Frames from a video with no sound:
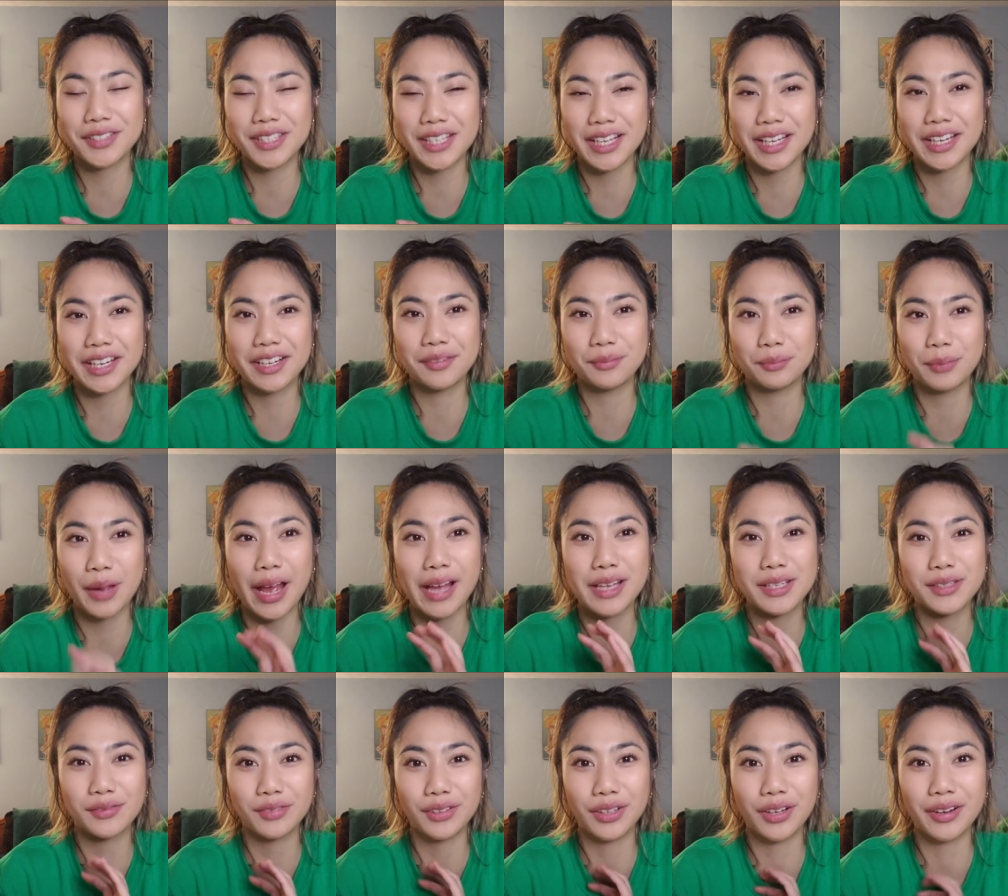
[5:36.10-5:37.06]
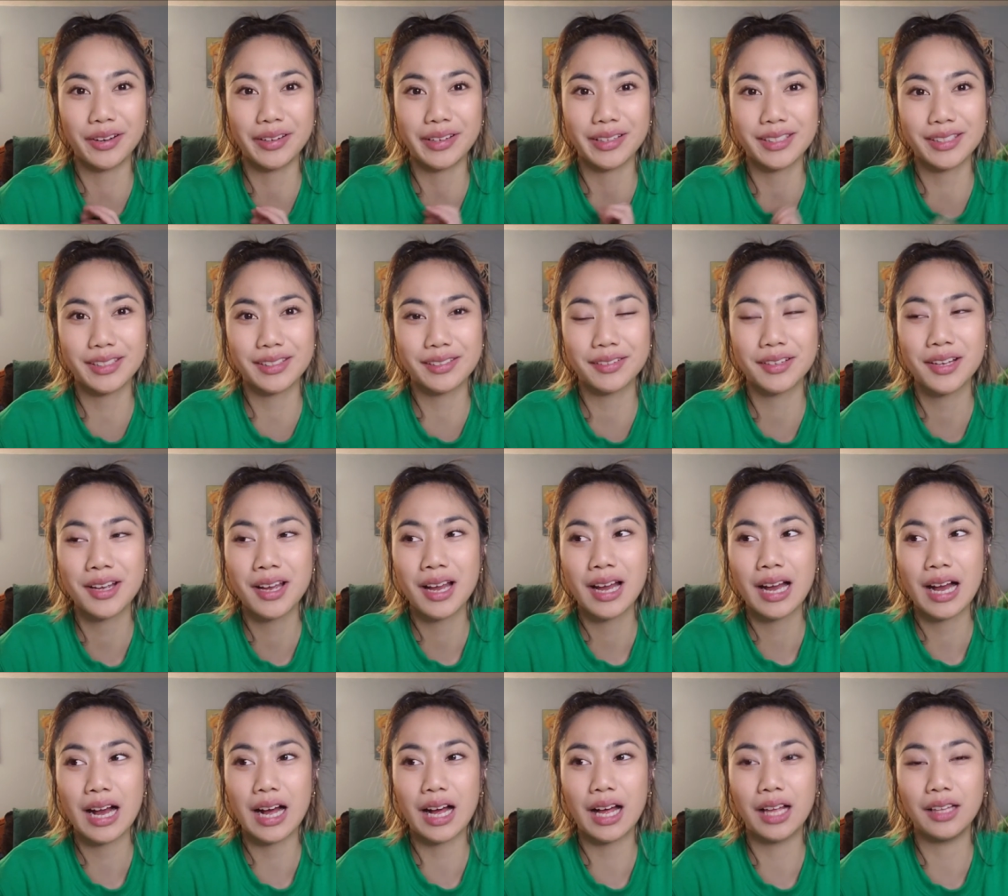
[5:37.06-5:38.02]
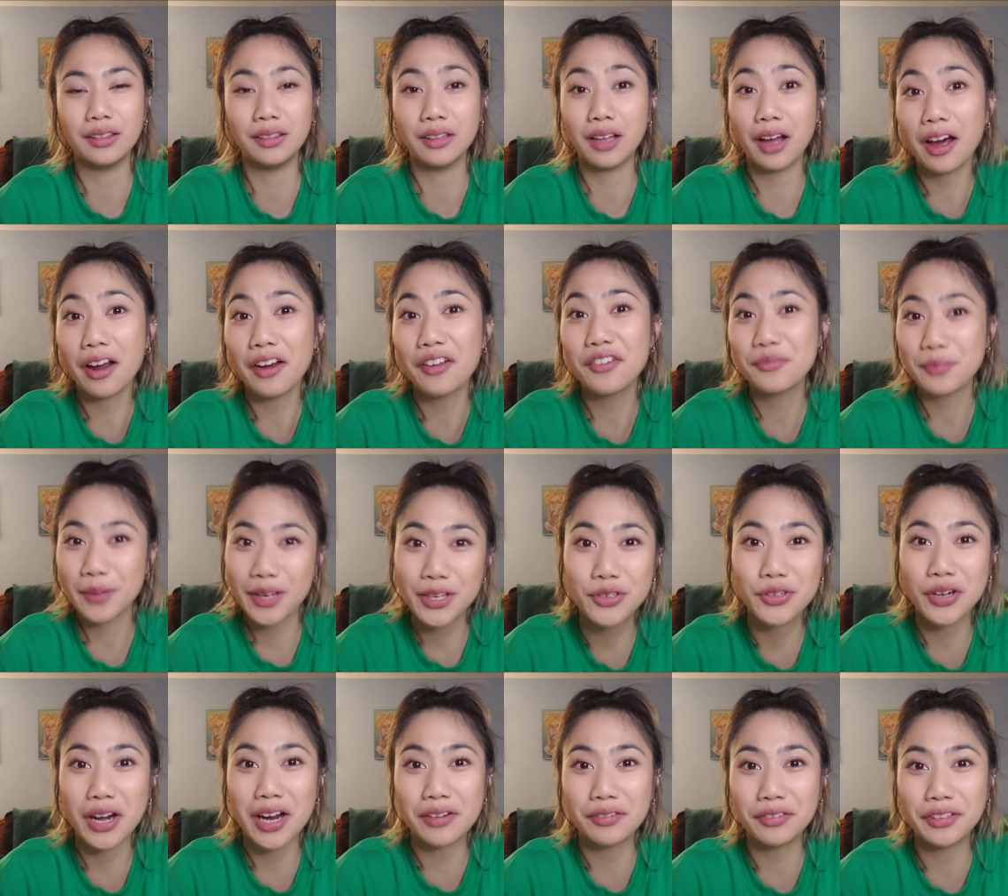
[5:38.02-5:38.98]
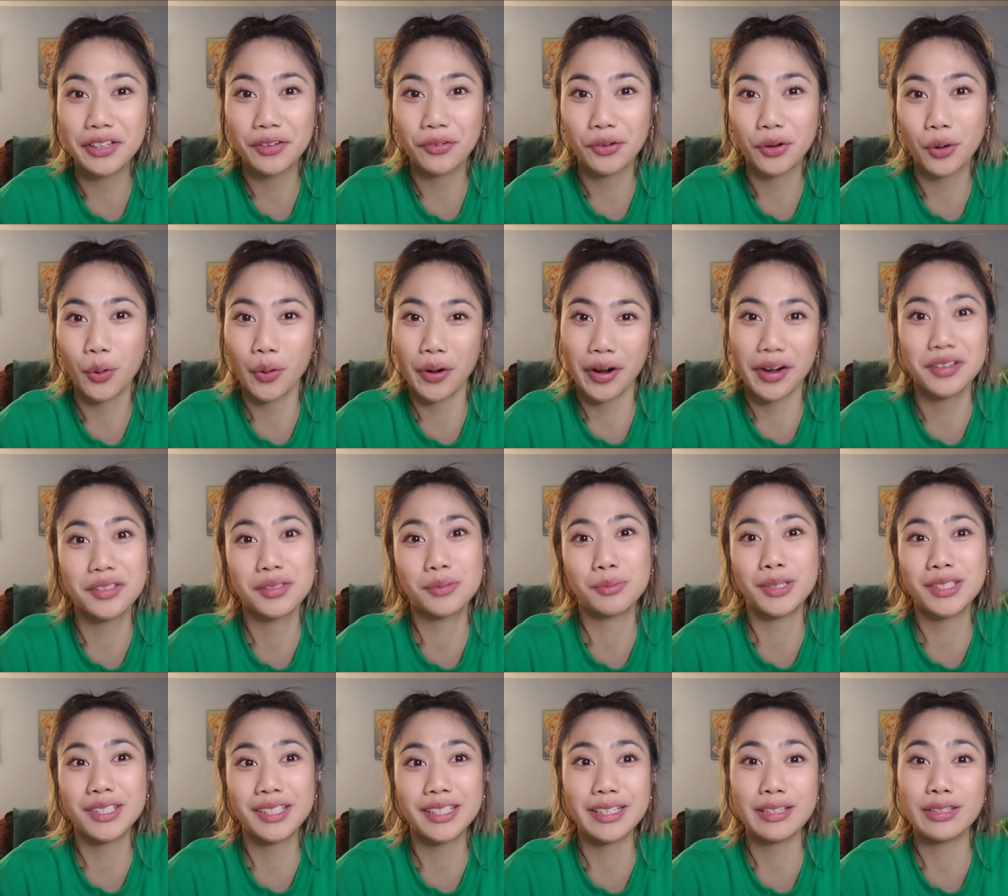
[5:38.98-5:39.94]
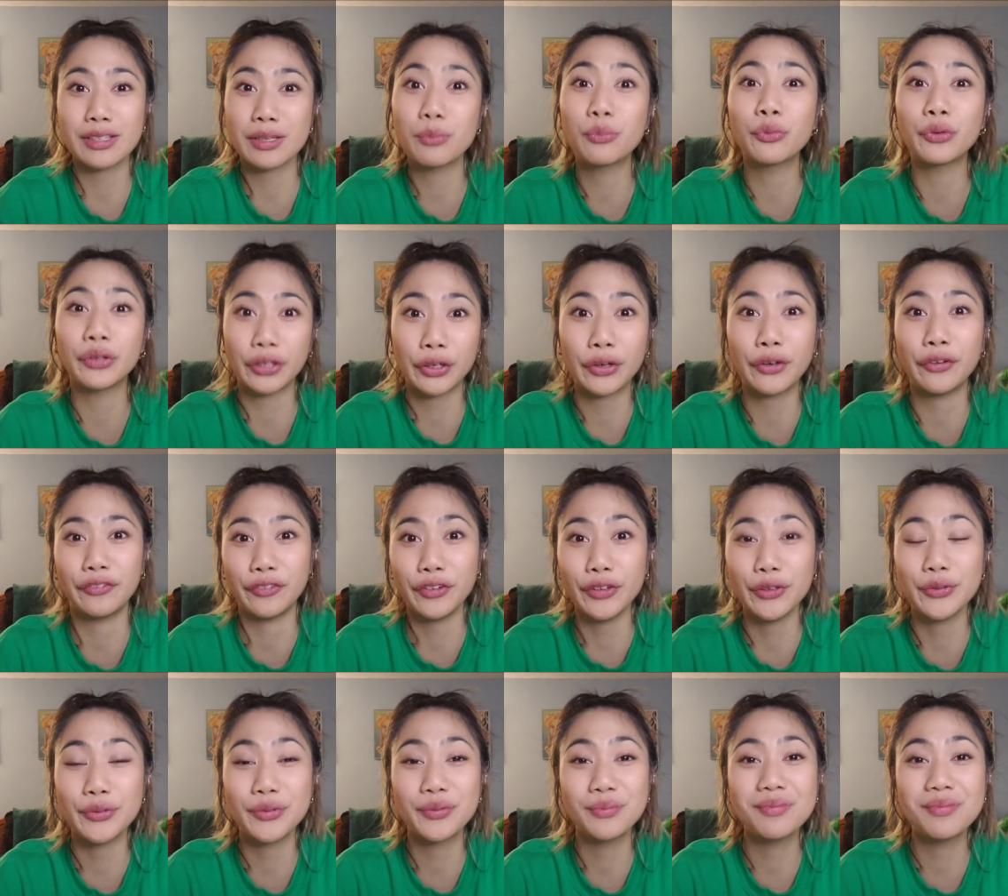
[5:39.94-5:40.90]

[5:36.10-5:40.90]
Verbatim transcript: said in past vlogs, a lot of my traveling requires me to eat some really good food.